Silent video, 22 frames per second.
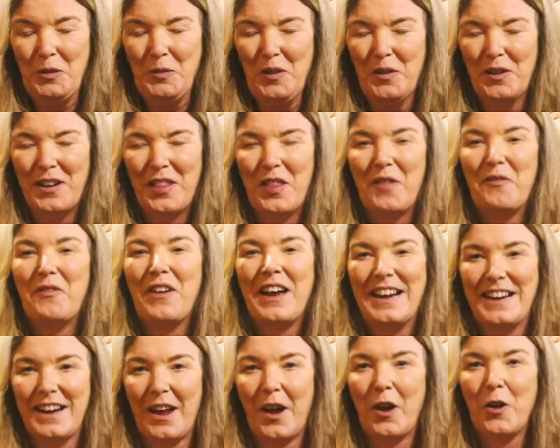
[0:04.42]
We were in the
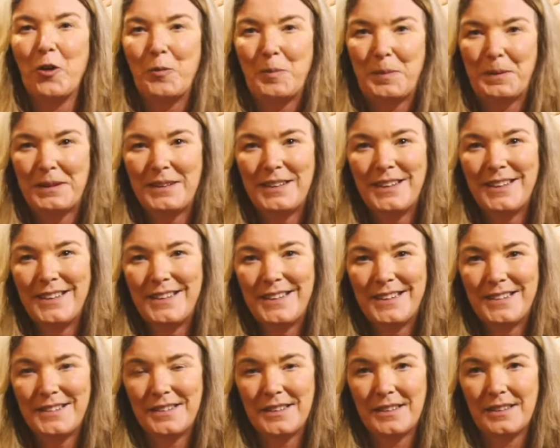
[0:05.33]
vain hope
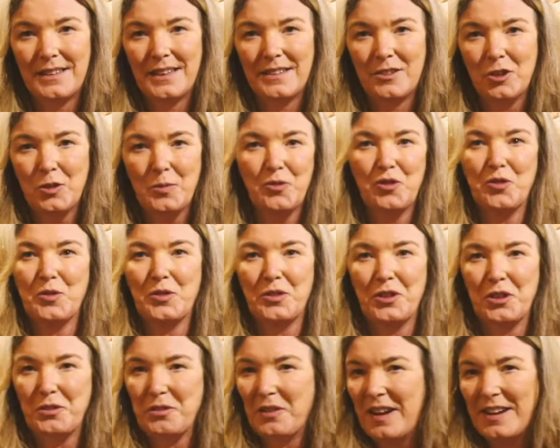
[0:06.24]
that they'd come to
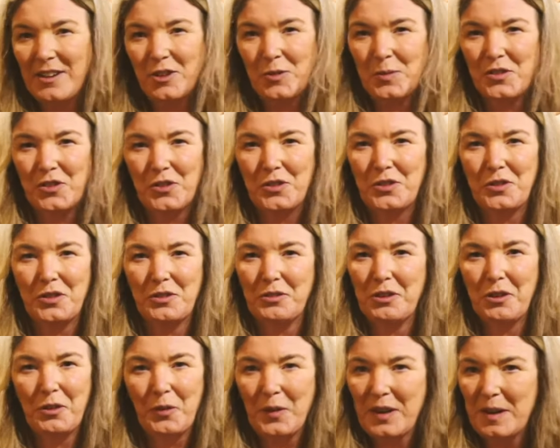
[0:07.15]
another arrangement or
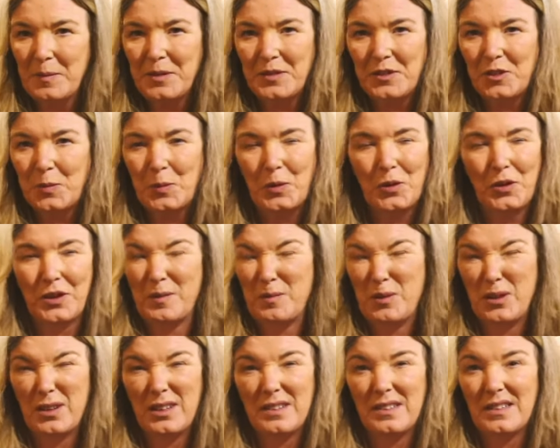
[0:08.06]
another agreement this morning,
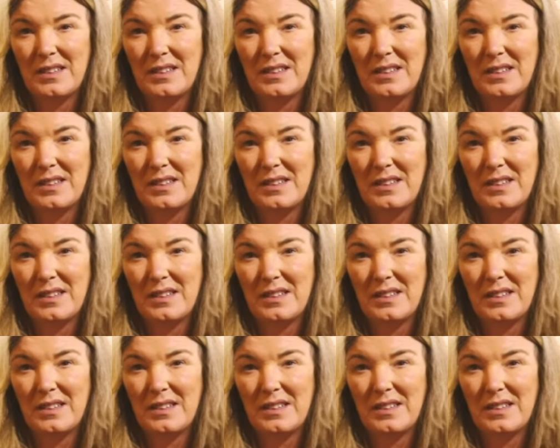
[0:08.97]
but they